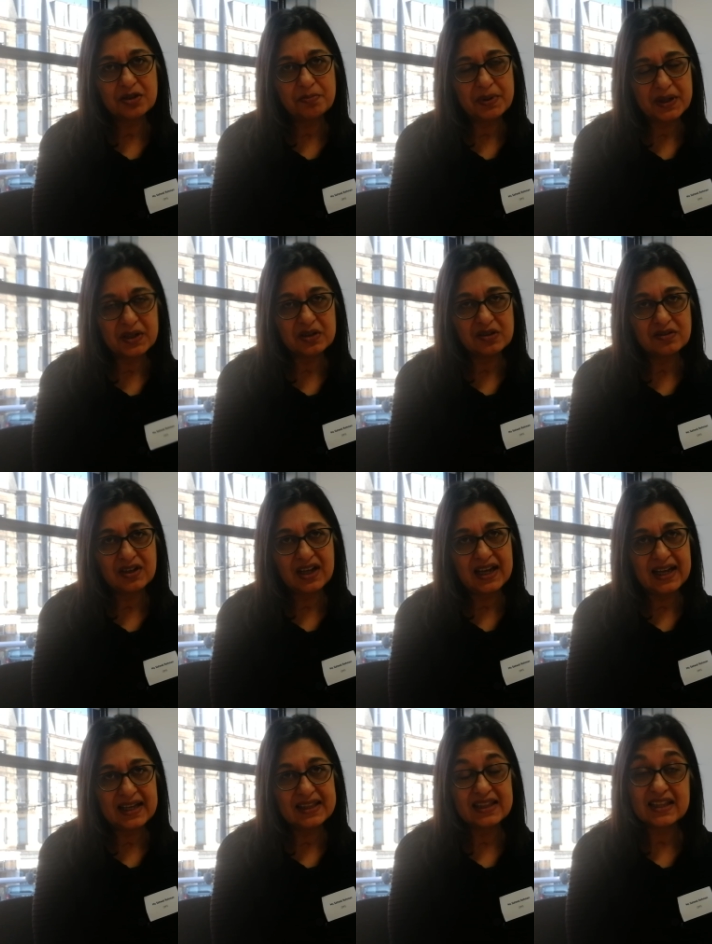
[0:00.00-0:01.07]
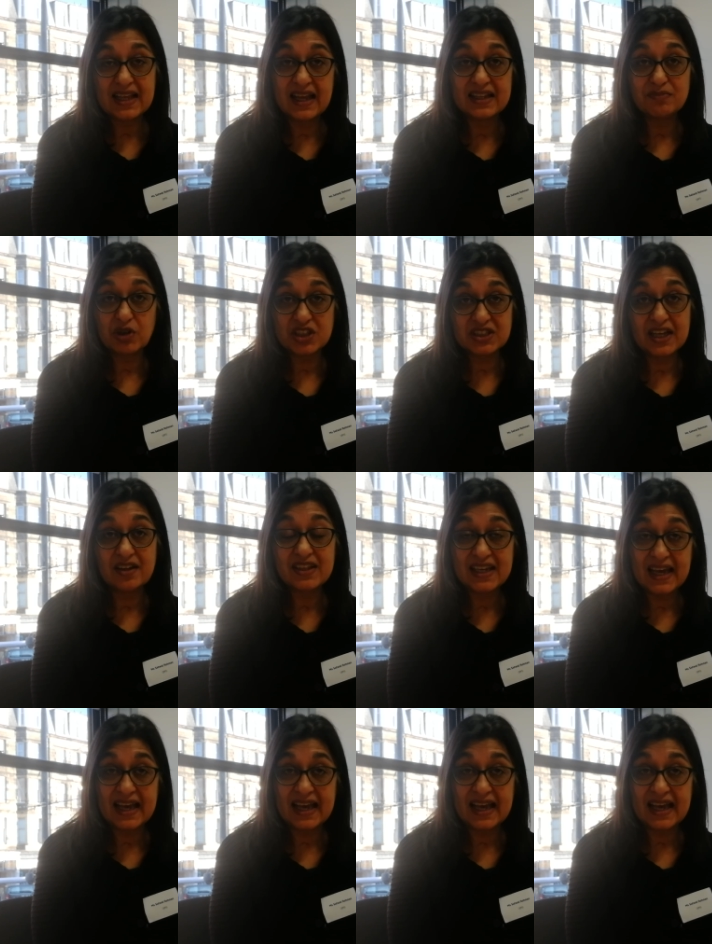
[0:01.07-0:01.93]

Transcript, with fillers: bill and then what's now the